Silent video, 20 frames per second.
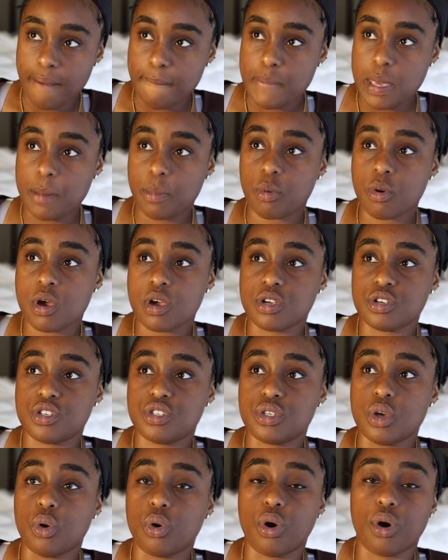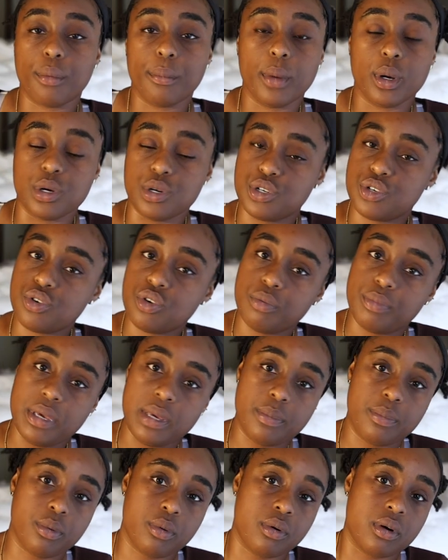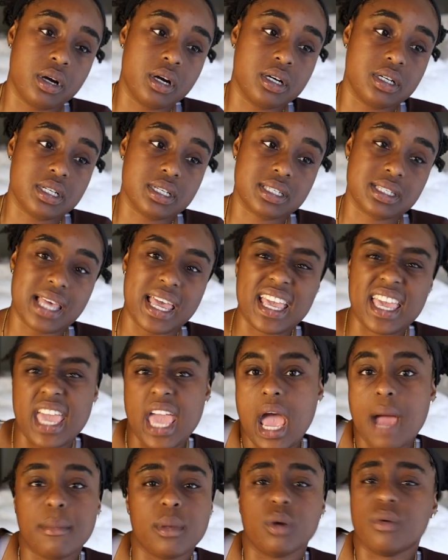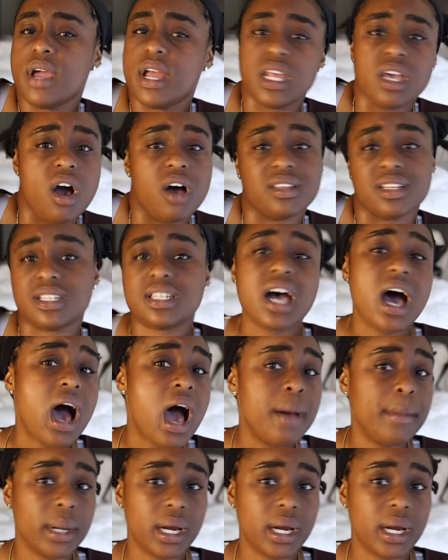People are so commercial. People are just like camera ready all the time.